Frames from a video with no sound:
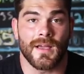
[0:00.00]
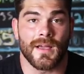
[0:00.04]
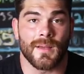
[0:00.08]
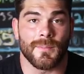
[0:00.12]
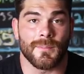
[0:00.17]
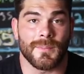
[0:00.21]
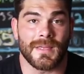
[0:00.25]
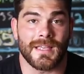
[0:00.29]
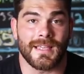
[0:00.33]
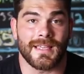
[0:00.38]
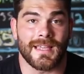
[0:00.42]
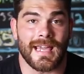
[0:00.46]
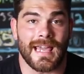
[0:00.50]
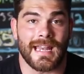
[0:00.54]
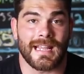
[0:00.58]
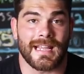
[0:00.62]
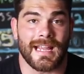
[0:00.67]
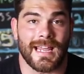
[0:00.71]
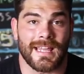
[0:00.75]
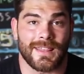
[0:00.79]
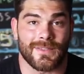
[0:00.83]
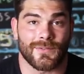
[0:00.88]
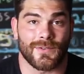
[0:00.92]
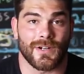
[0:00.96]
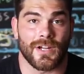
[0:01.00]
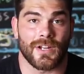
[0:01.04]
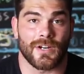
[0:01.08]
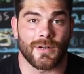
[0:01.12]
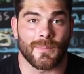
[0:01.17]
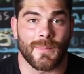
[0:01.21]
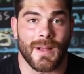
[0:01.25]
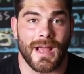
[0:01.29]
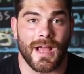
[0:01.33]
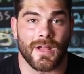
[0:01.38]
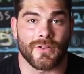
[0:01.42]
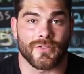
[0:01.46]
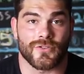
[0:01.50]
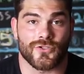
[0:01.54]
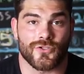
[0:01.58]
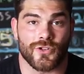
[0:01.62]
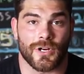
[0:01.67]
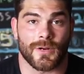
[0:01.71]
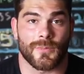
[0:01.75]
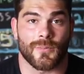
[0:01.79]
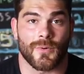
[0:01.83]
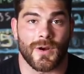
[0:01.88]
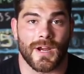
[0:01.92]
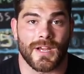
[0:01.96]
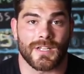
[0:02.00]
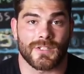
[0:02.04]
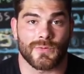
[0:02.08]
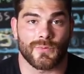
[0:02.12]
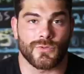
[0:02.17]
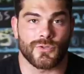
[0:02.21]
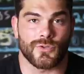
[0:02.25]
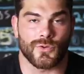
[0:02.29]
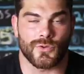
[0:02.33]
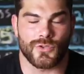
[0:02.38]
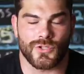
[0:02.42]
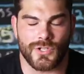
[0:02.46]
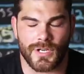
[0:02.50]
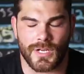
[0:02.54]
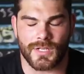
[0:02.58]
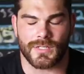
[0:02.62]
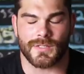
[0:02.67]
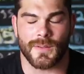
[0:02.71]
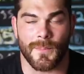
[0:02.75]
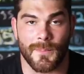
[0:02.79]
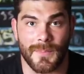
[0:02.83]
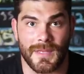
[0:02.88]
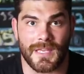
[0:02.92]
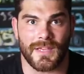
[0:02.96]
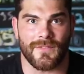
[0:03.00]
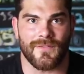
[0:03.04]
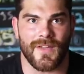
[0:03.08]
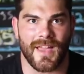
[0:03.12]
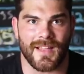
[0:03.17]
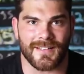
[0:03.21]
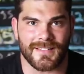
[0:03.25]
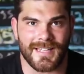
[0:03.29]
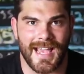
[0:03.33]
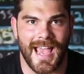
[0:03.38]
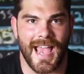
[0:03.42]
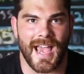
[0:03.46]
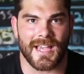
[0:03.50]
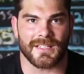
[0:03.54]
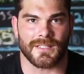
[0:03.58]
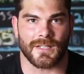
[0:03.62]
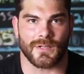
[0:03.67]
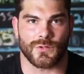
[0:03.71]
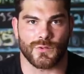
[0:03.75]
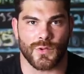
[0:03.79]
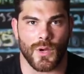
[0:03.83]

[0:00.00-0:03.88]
me getting a three hundred pound strict press, which would just be fantastic.